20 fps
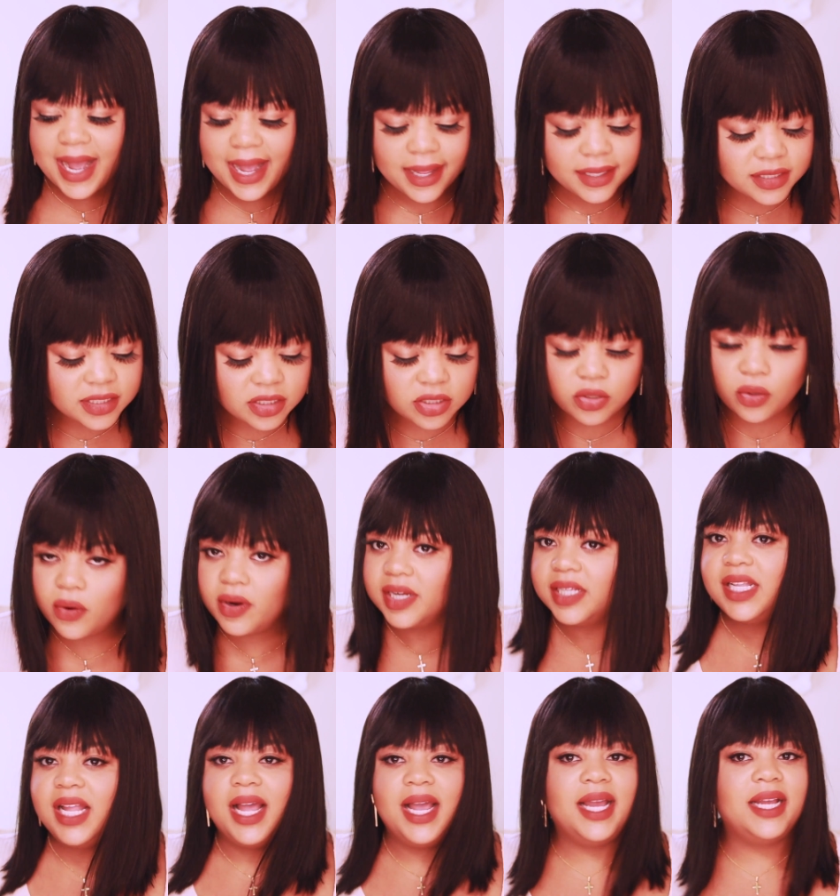The
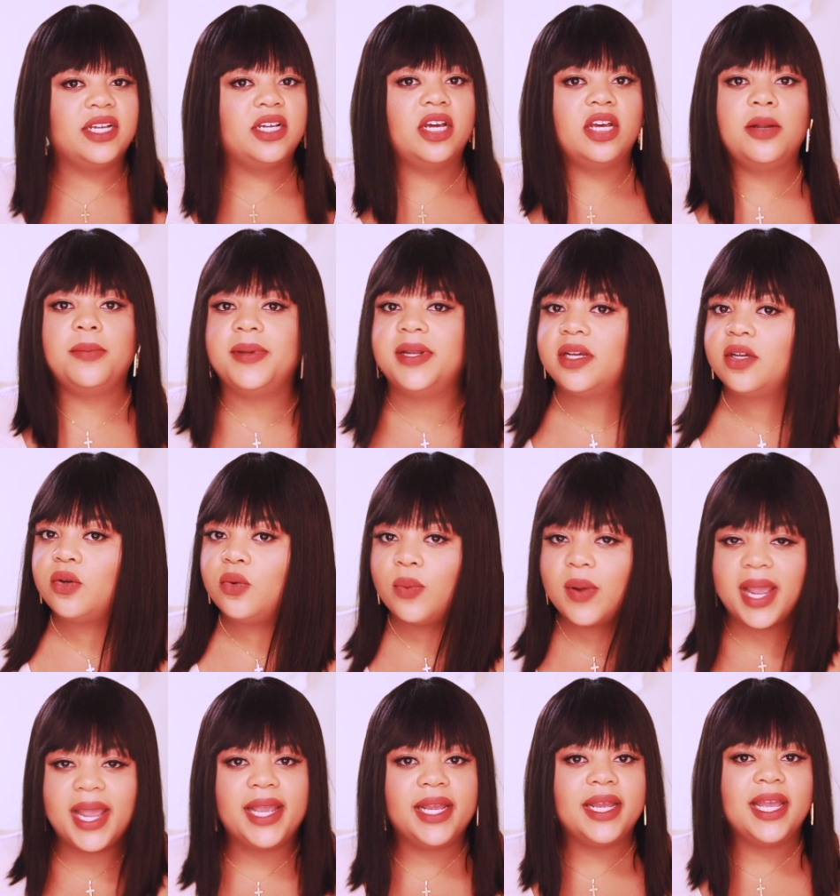storyline could have been a great,